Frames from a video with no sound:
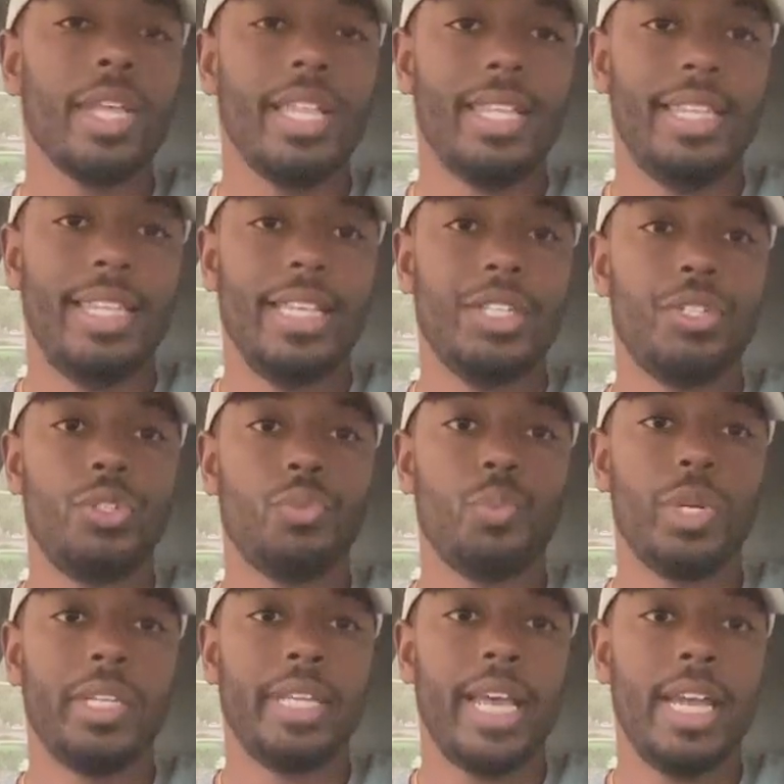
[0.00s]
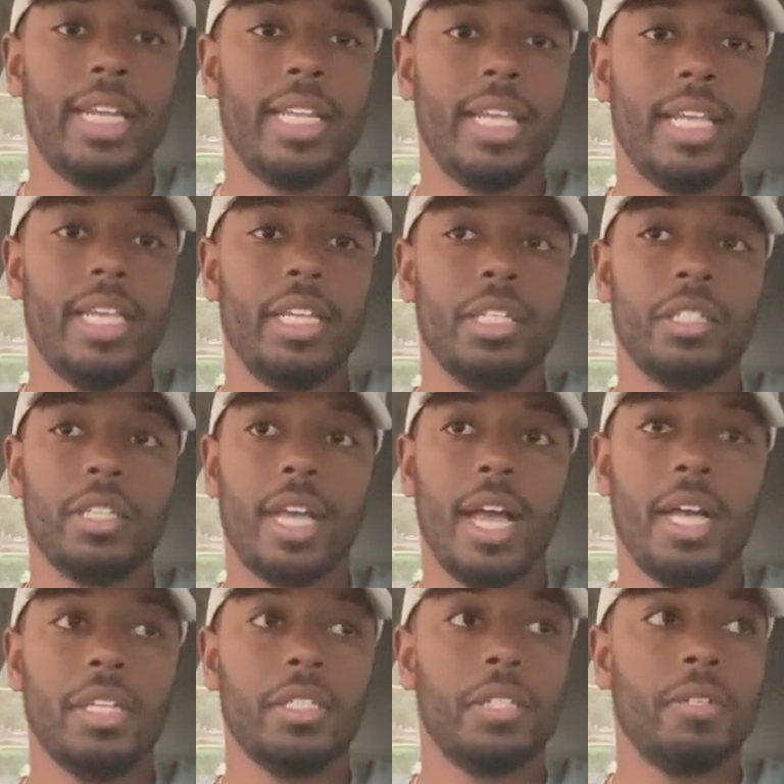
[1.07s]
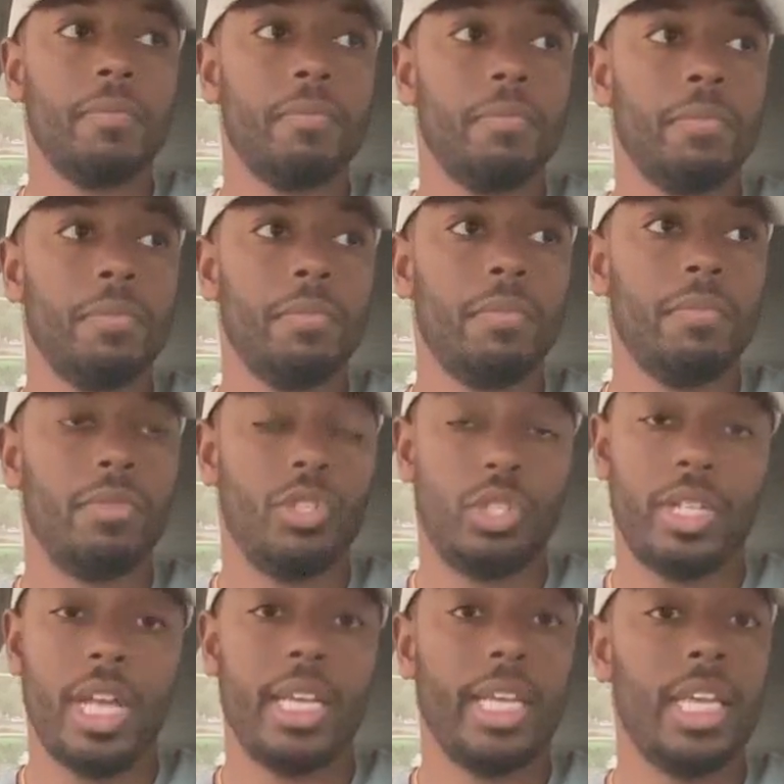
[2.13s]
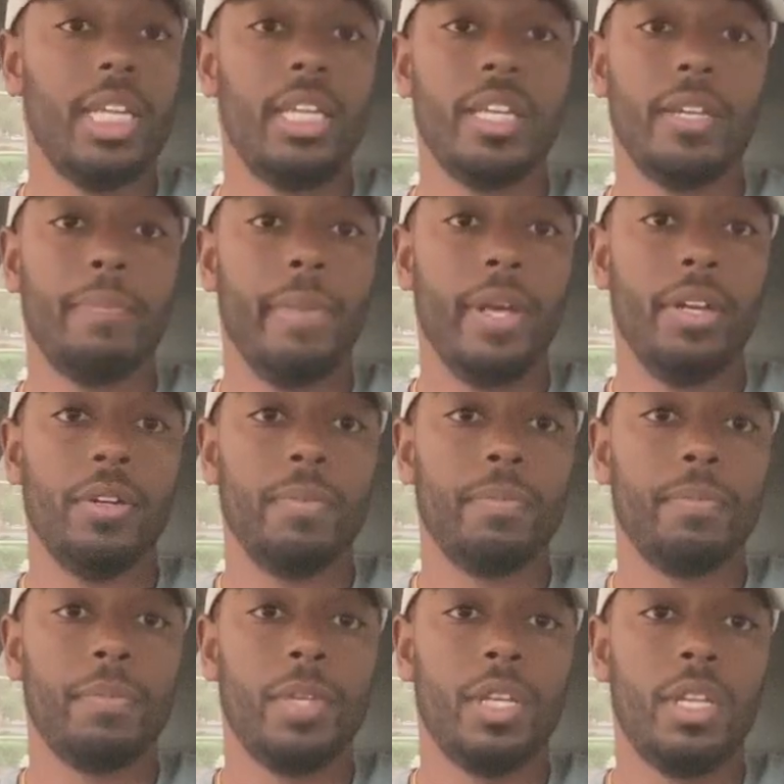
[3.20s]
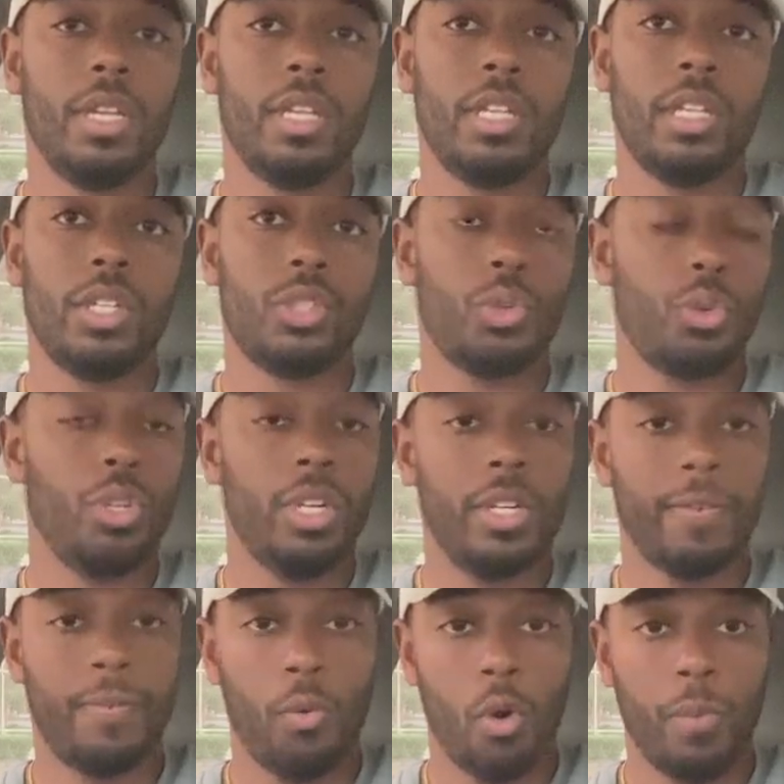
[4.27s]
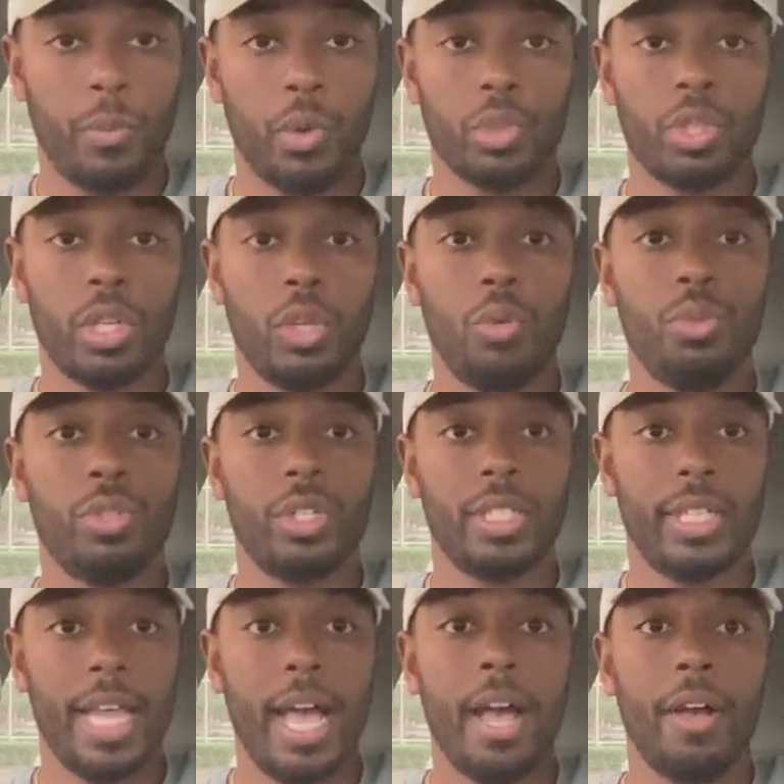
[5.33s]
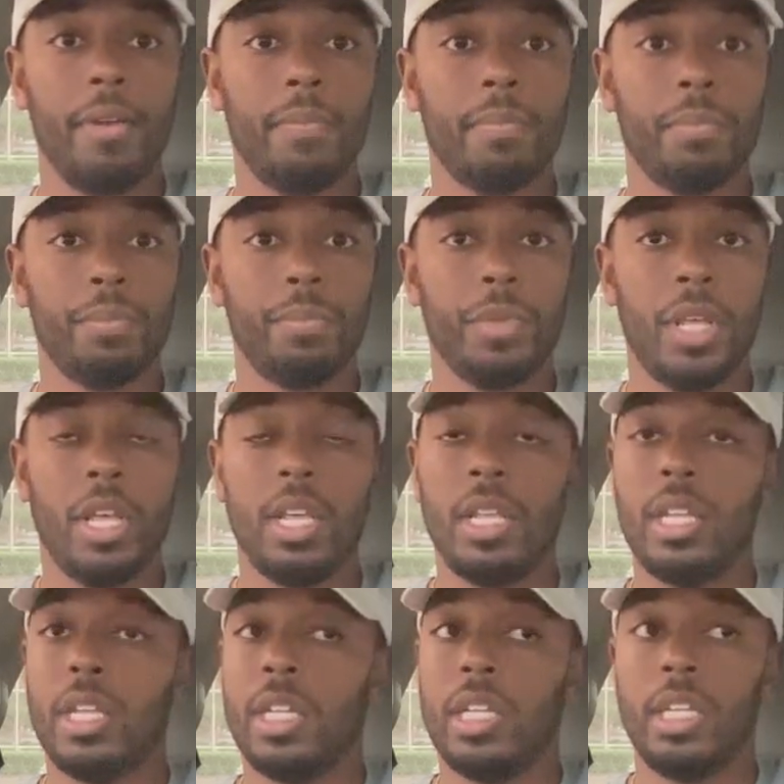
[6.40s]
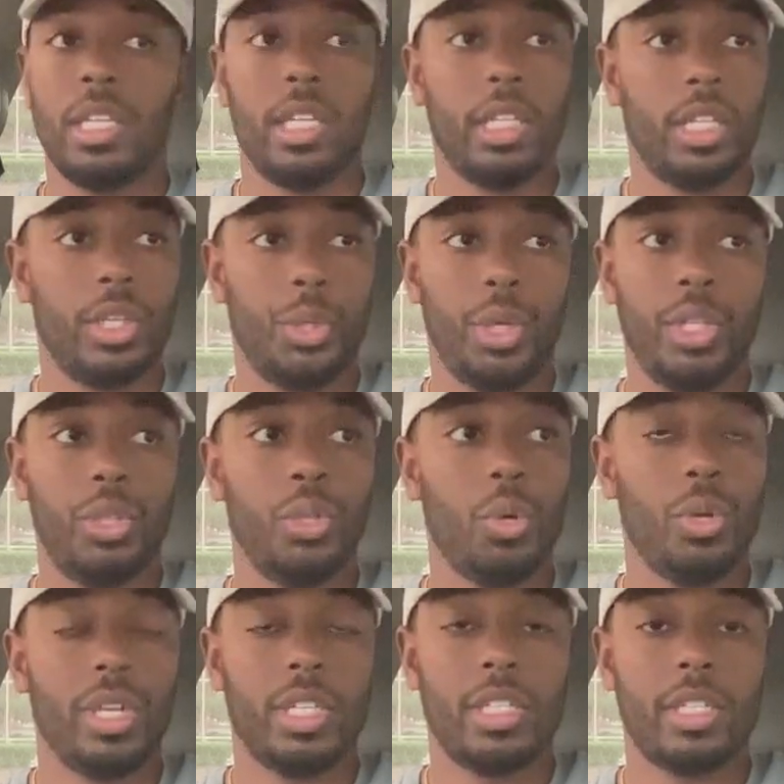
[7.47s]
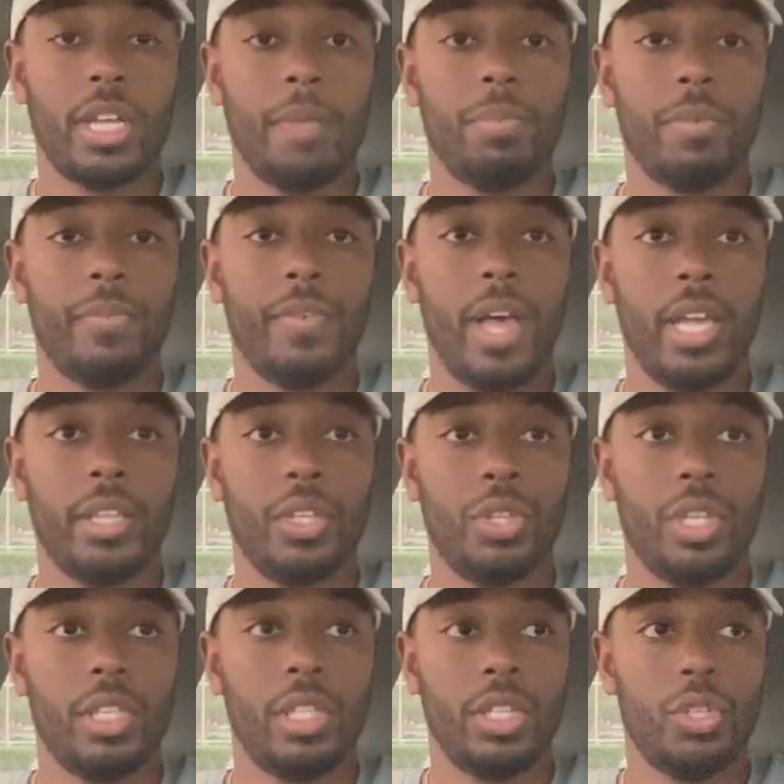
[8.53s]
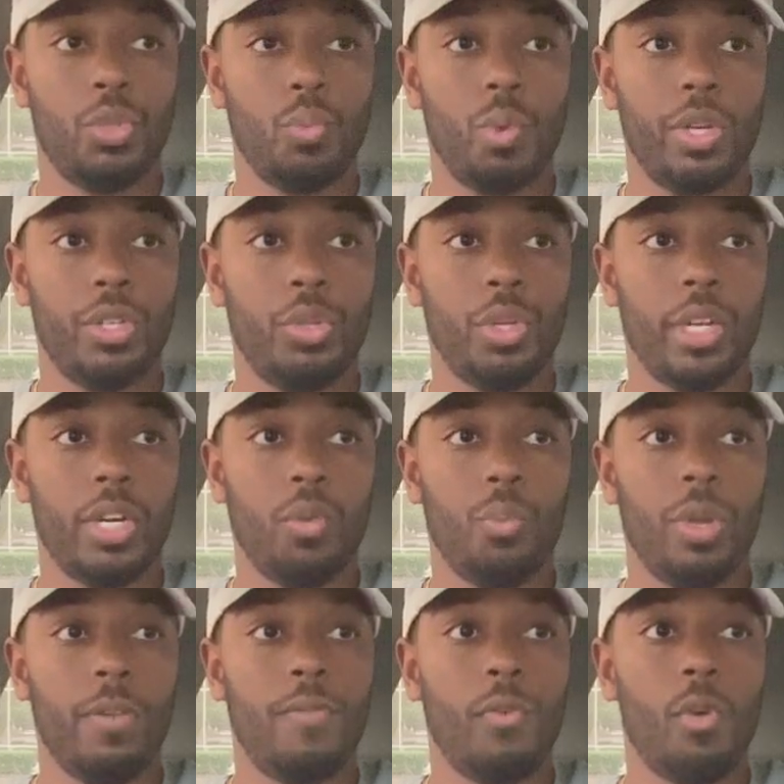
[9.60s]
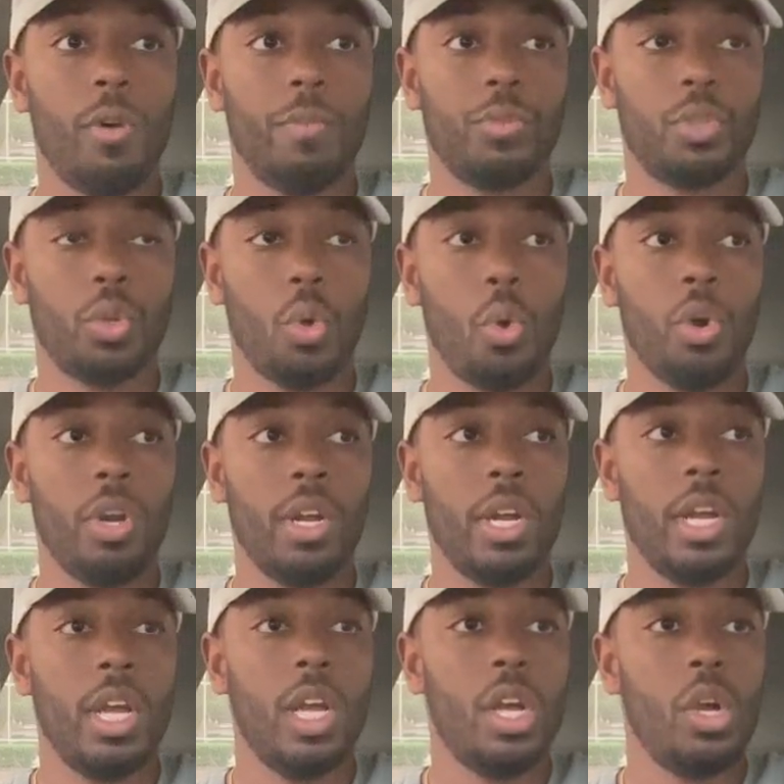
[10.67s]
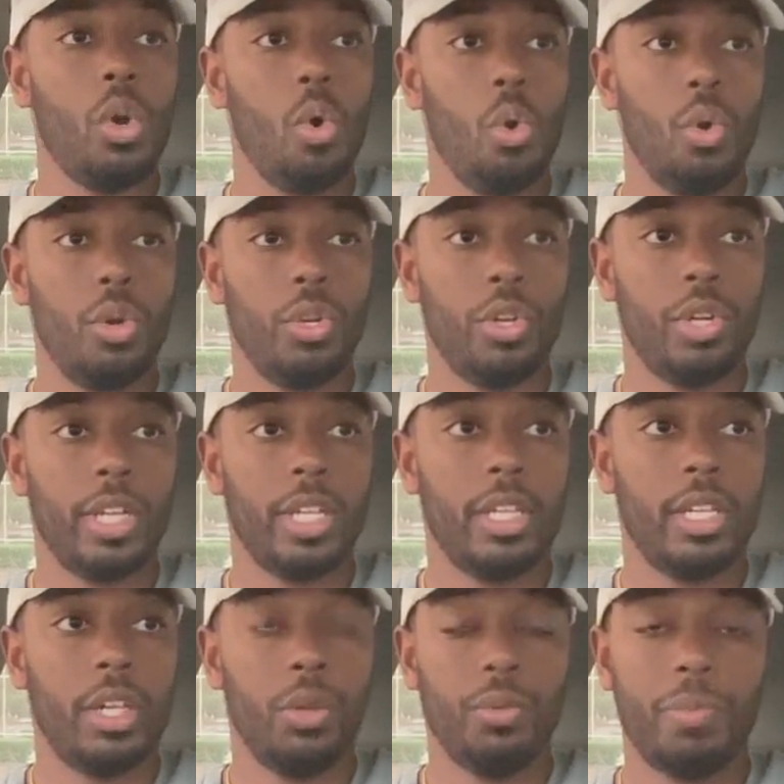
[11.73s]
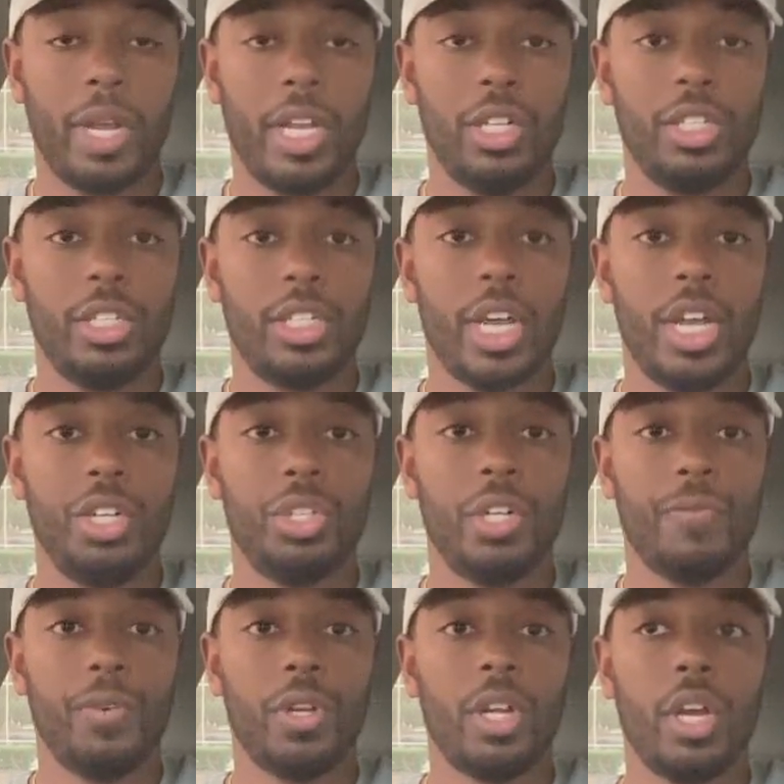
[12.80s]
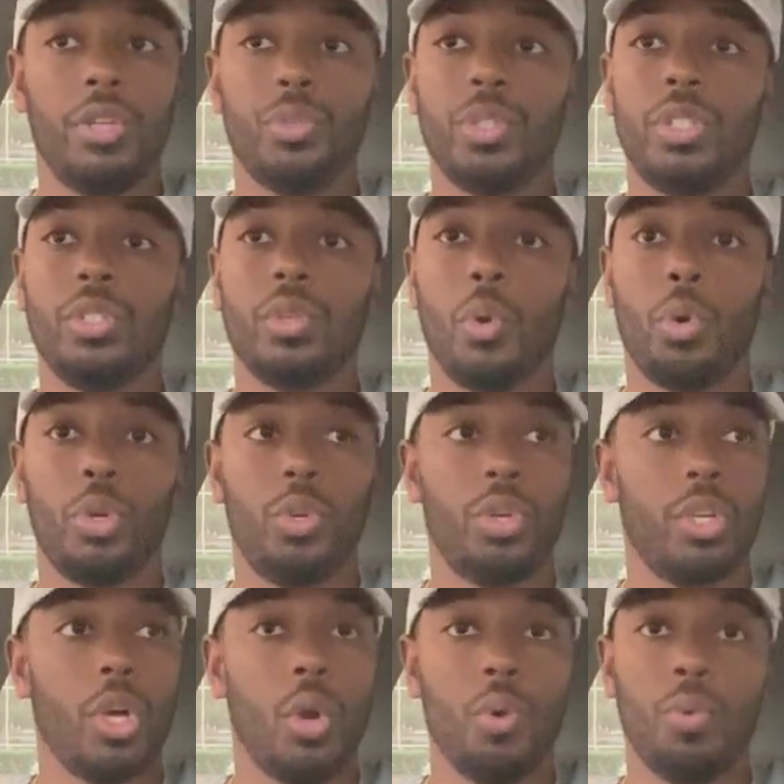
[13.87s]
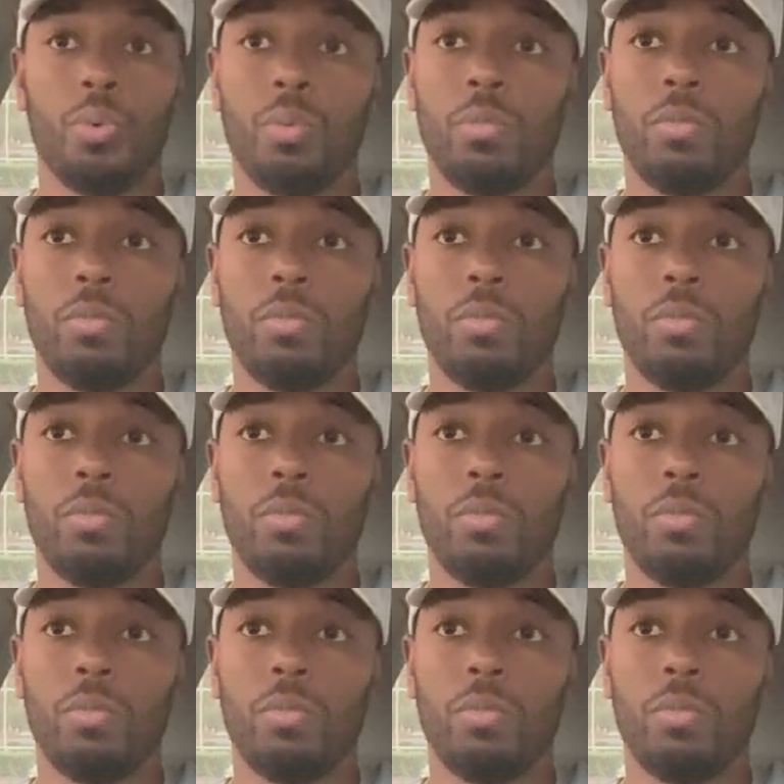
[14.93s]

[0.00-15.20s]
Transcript: this is what dating is, guys. It's not getting any better. So you need to form your solutions now. You're either going to accept the fact that this is what you're going to get a reformed slower, or you're going to, you know, change different countries, or you're going to go